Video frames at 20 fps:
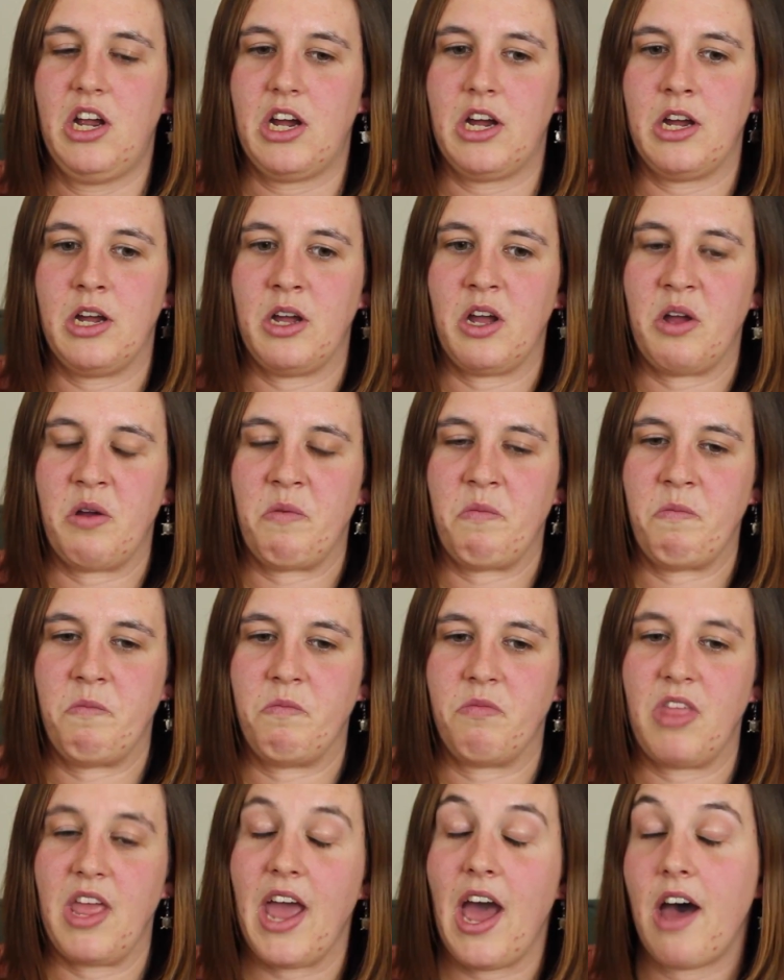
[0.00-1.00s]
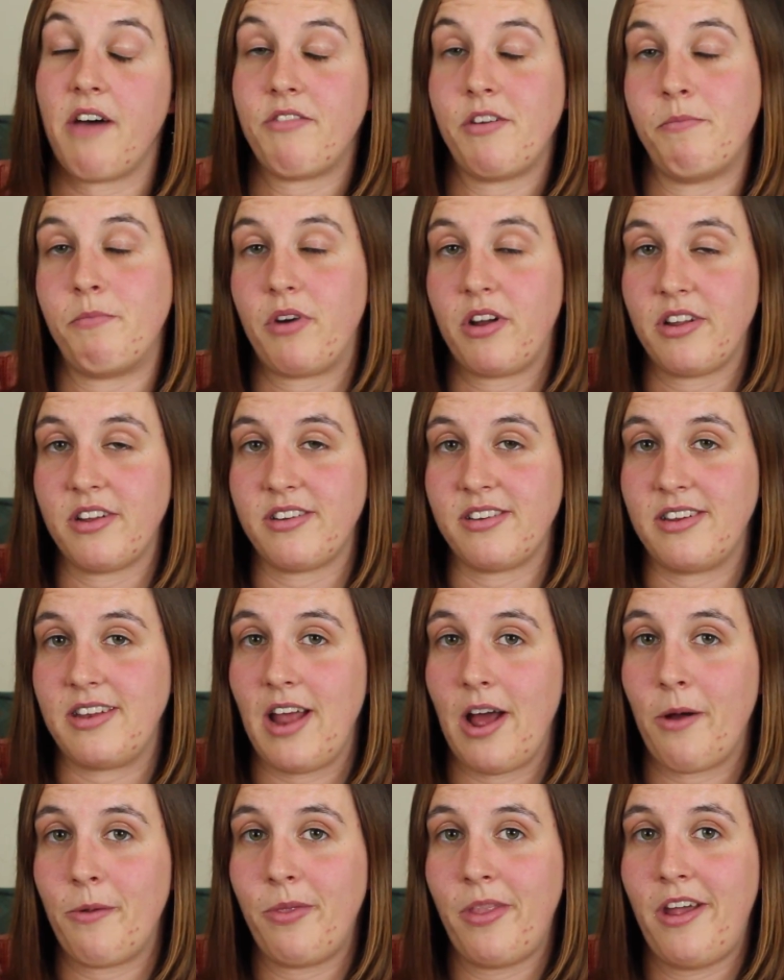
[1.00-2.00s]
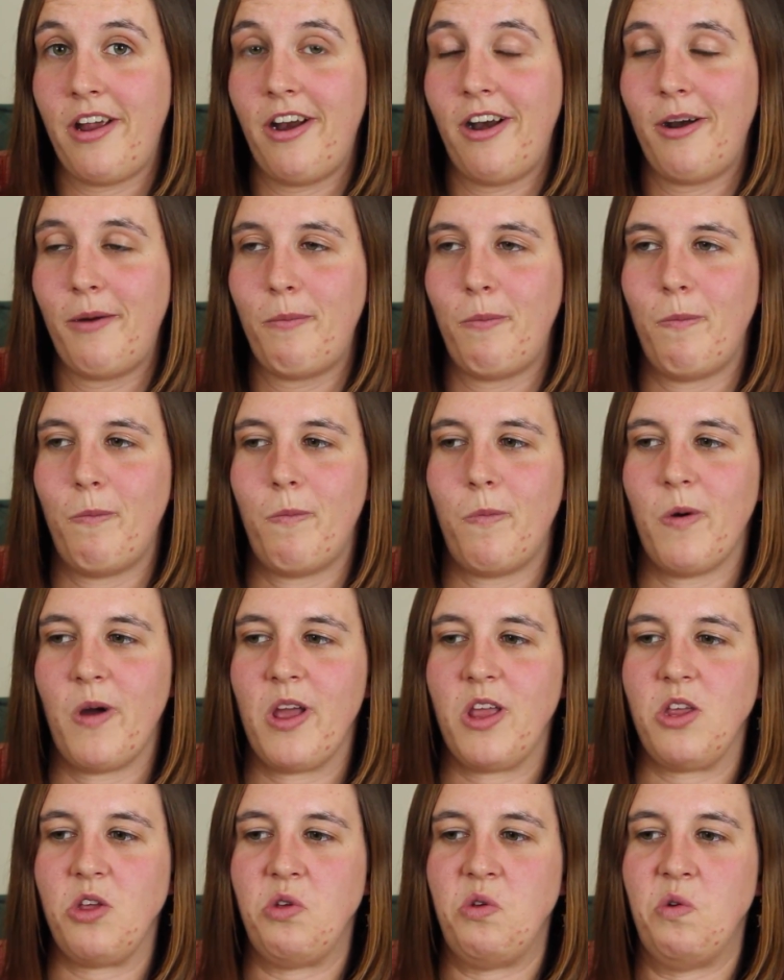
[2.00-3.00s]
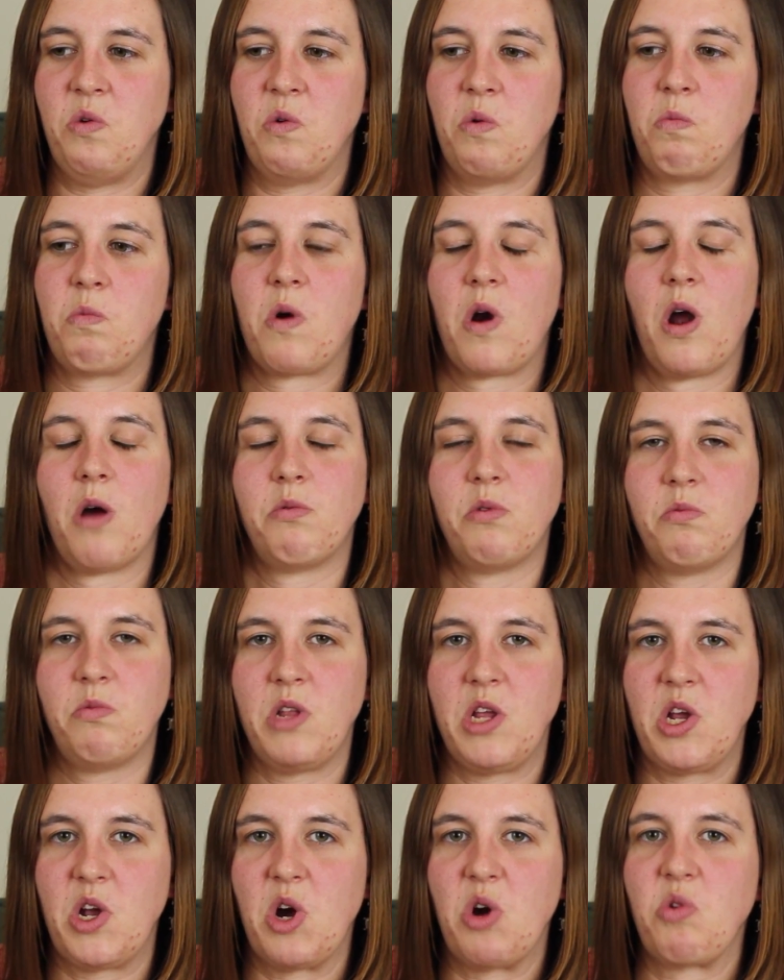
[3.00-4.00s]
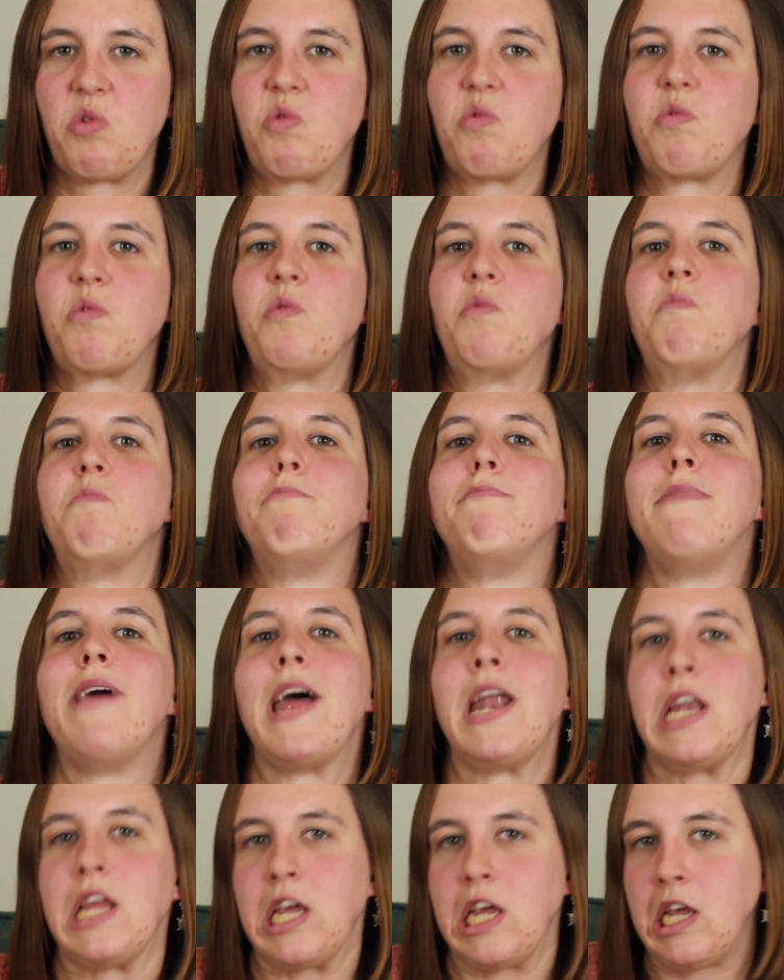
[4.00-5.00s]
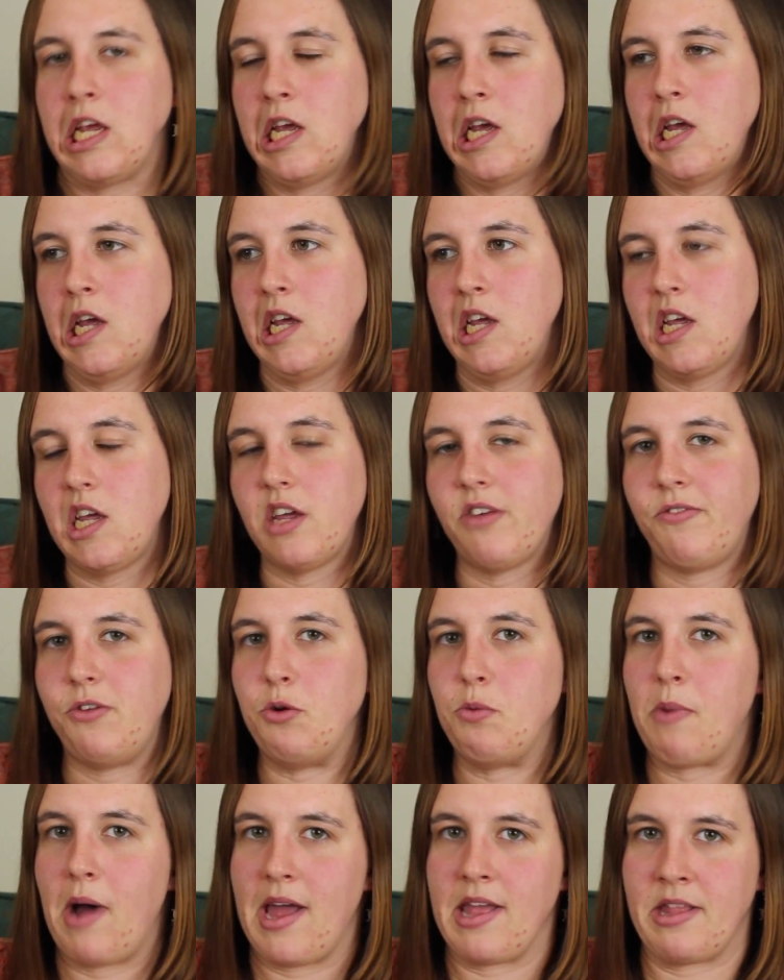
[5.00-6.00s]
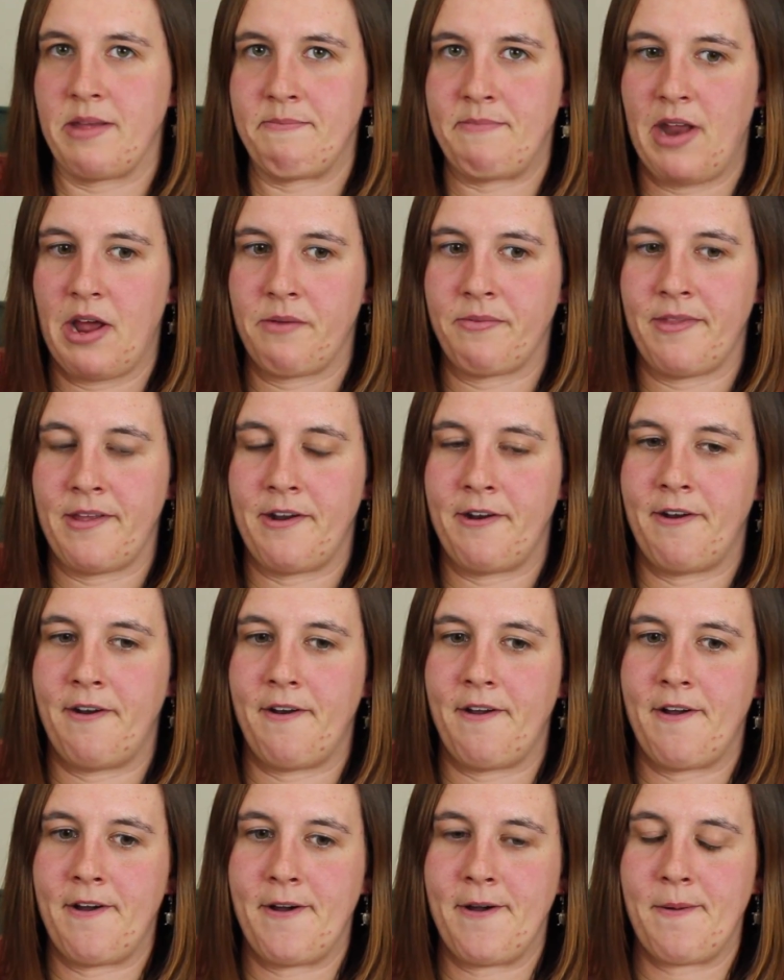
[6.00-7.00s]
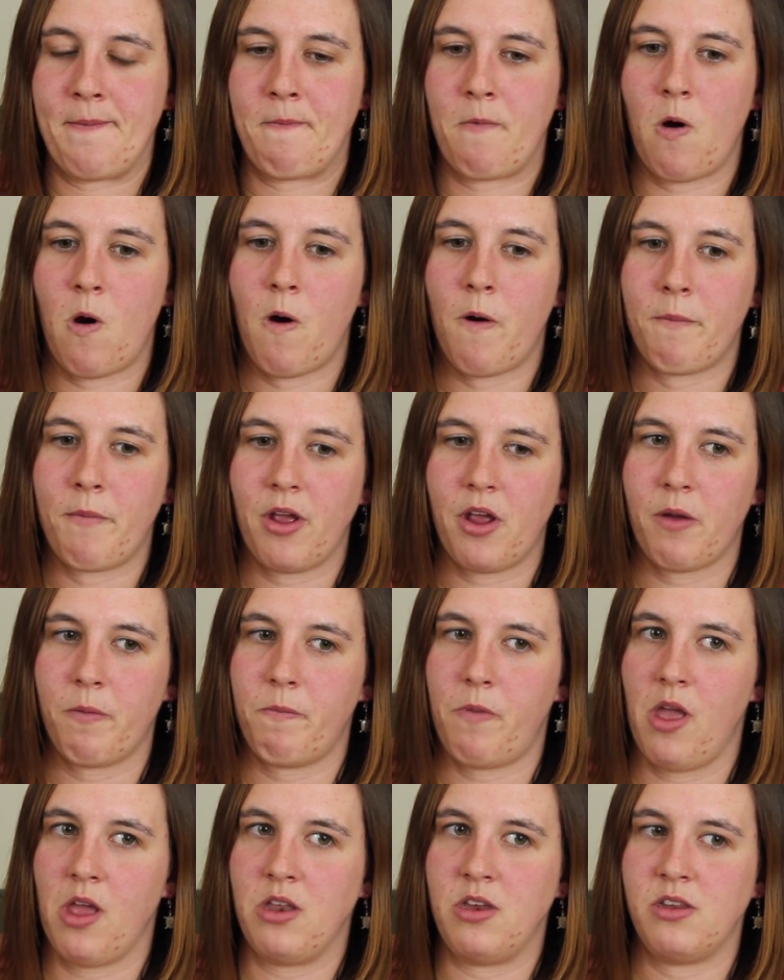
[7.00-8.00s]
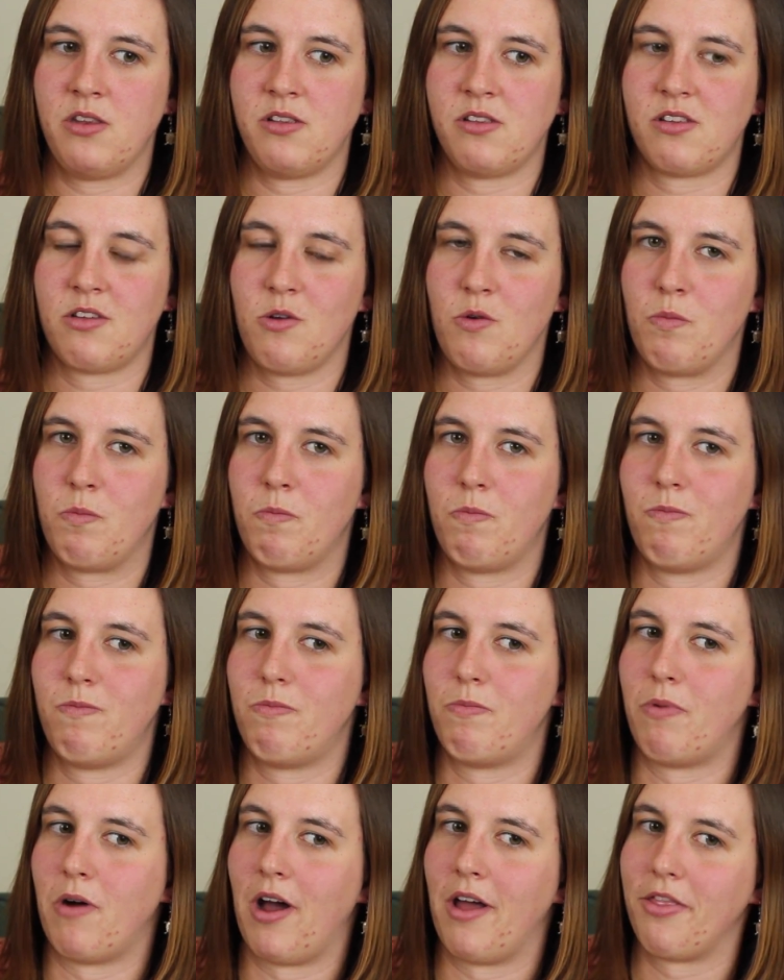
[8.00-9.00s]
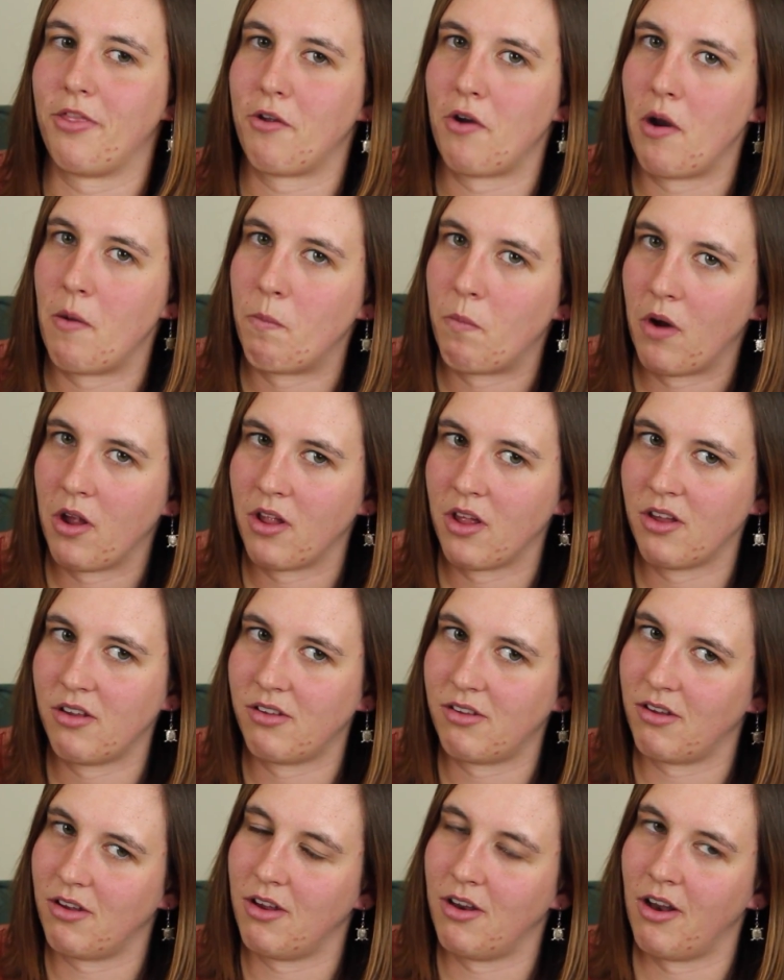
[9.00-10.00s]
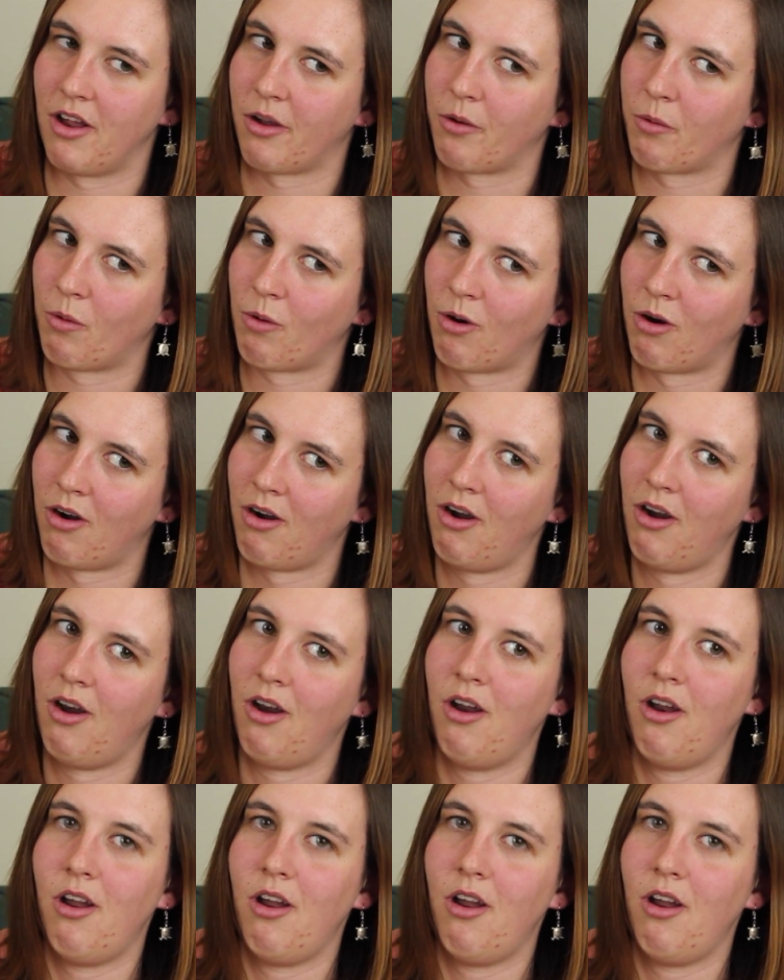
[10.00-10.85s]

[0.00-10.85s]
Um, they have umbrellas down there, but you'll probably go through many if you buy them down there. Um, all my companions who bought their umbrellas in Ecuador